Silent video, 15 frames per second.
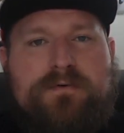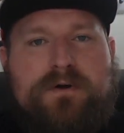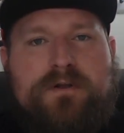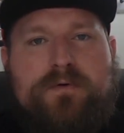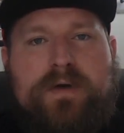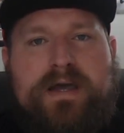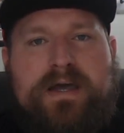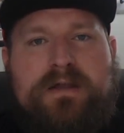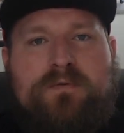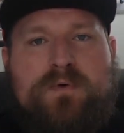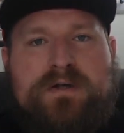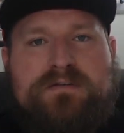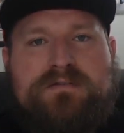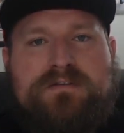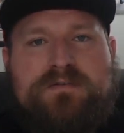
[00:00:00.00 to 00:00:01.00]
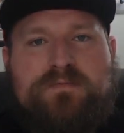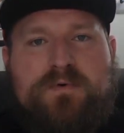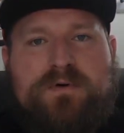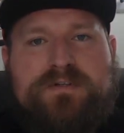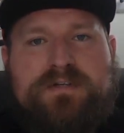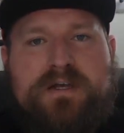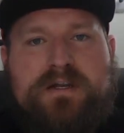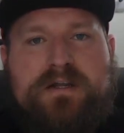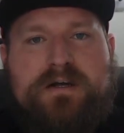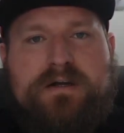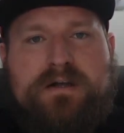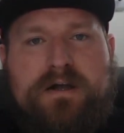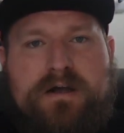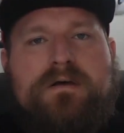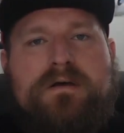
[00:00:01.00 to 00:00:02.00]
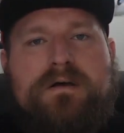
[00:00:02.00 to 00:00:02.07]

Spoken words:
you at westhesportsguy.com.